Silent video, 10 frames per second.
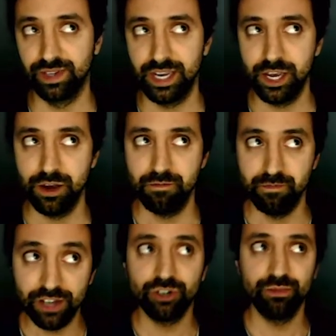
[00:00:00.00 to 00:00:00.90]
measure
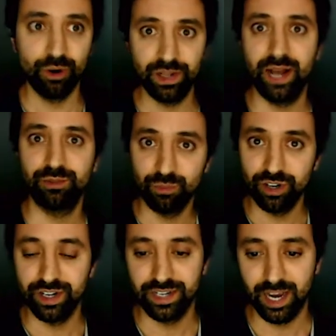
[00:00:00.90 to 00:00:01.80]
mobile apps more in
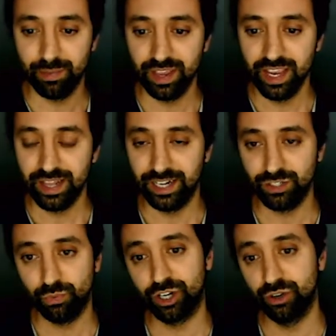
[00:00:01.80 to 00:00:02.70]
depth, that's where
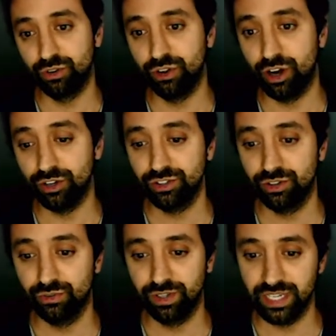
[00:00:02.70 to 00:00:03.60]
Google also
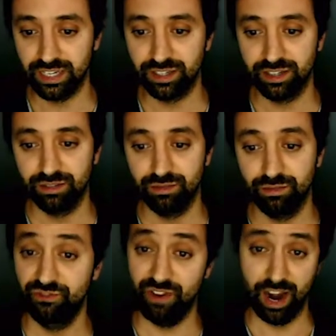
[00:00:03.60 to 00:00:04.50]
released
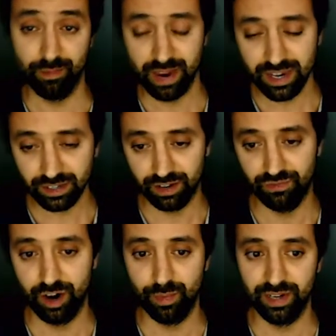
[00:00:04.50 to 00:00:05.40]
Firebase and
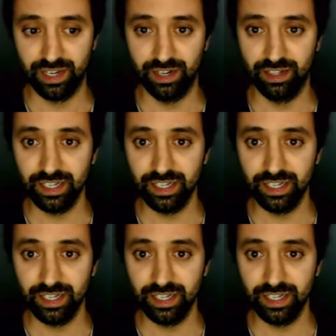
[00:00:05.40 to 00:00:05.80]
Firebase Analytics.